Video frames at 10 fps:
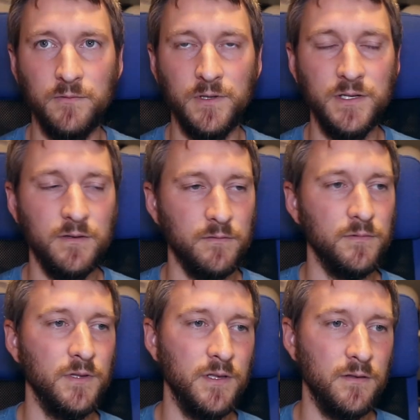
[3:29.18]
really,
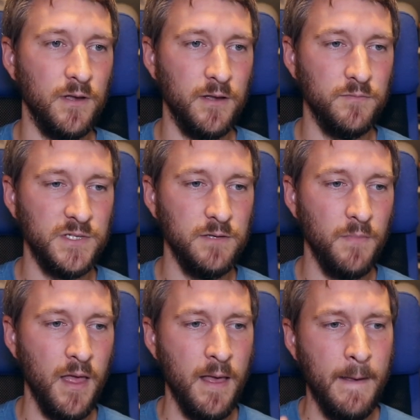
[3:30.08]
really deep.
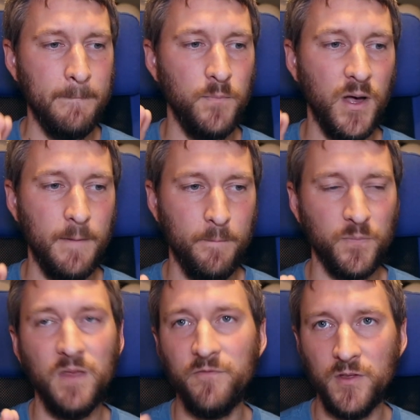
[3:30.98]
But
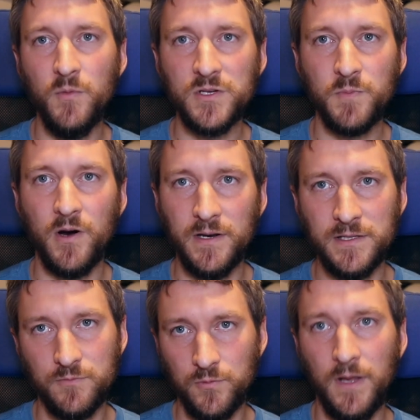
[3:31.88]
for the most part,
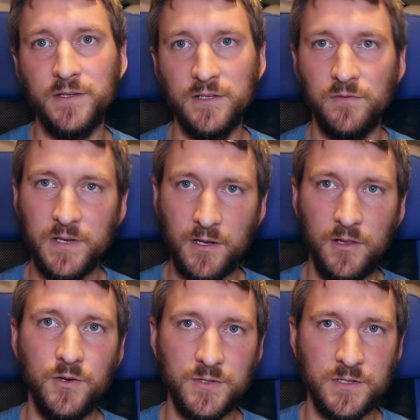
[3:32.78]
it's relatively
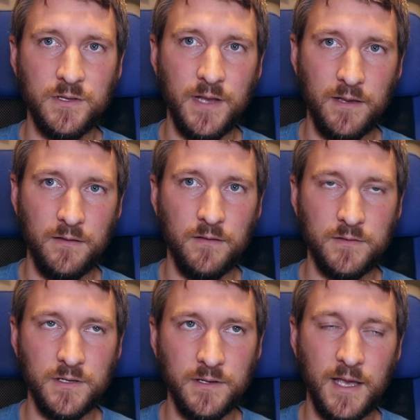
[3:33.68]
close to
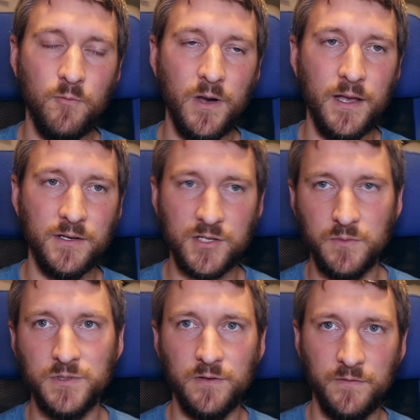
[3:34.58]
the gateway in
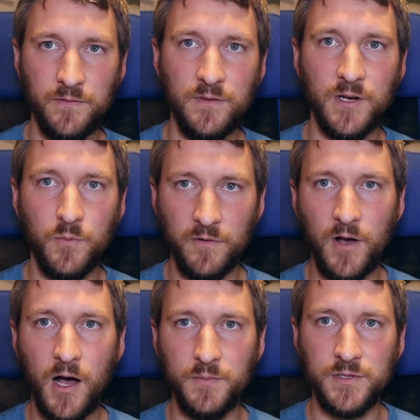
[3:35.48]
terms of the number of
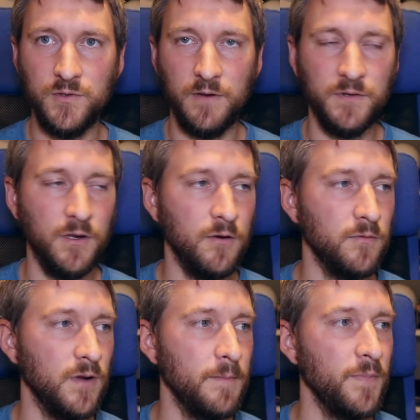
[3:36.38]
hops you have to go,
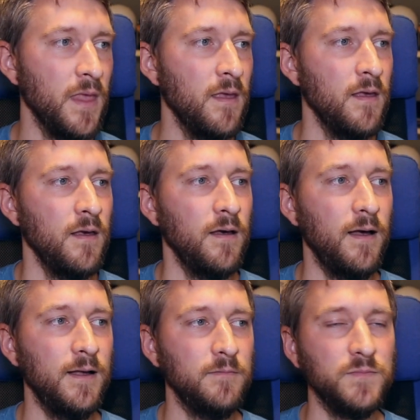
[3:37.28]
right?
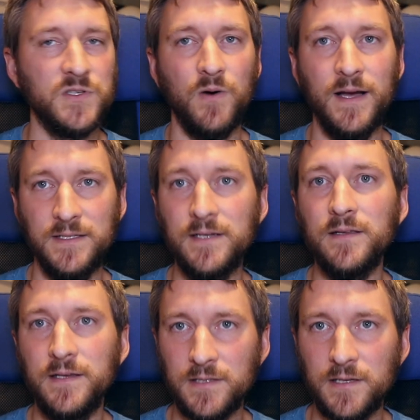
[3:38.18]
So
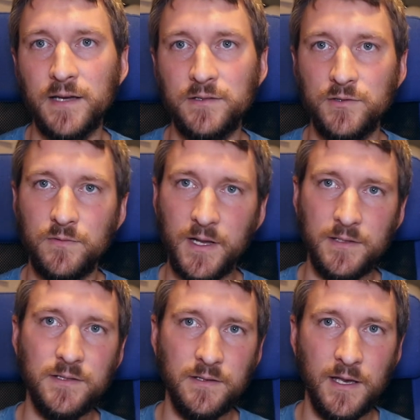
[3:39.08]
ideally, it's connected
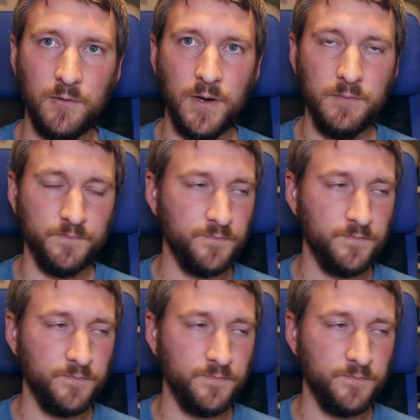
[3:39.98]
directly to the gateway,